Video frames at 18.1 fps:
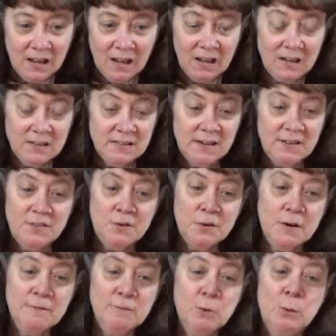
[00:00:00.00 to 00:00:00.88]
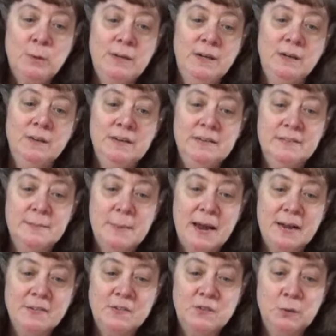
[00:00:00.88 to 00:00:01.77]
Another of Guarneri's
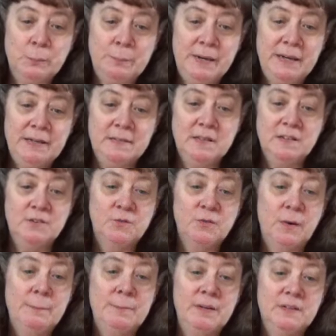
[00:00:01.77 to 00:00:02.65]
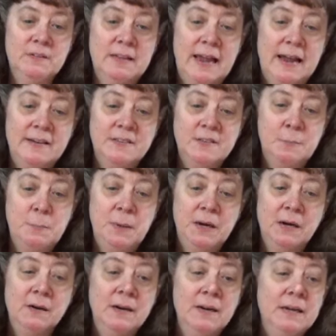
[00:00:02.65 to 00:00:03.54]
masterpieces from his last
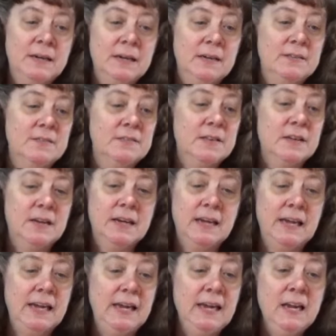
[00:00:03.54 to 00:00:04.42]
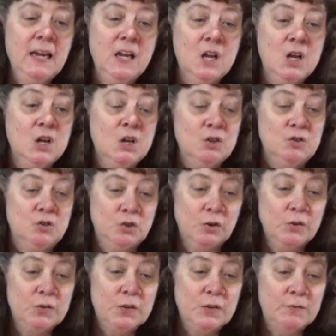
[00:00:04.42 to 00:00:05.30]
period is the King
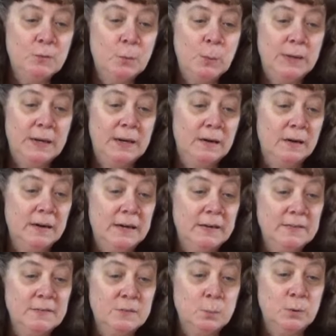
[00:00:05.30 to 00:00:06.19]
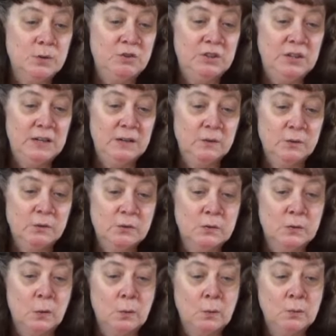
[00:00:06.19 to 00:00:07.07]
Joseph Guarnerius, which Hill
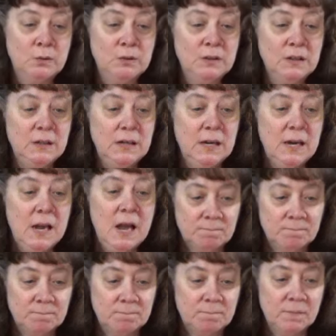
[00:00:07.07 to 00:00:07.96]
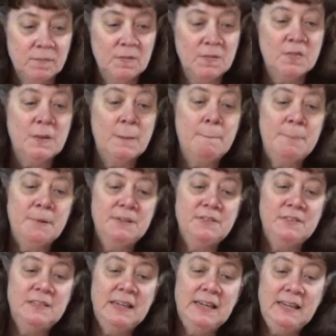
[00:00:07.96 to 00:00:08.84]
sold, the
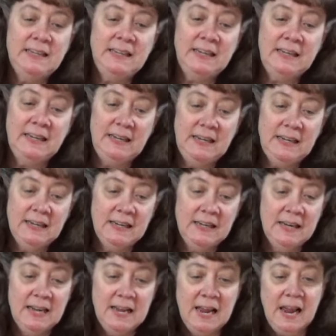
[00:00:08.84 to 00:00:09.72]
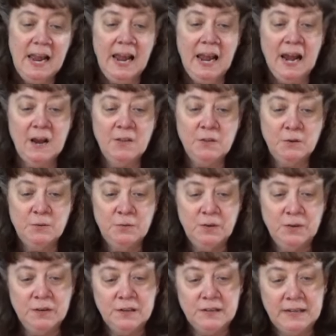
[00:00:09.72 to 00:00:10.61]
Bazzini, and the
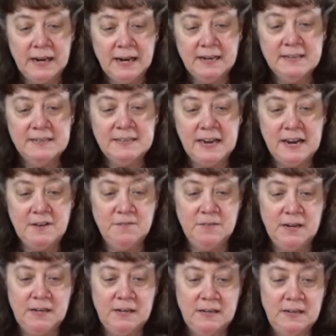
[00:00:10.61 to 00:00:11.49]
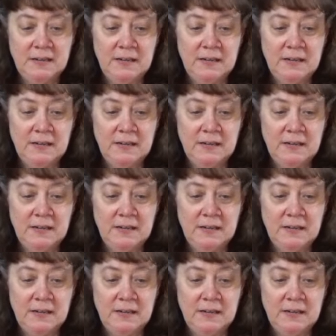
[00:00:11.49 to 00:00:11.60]
Ferdinand David.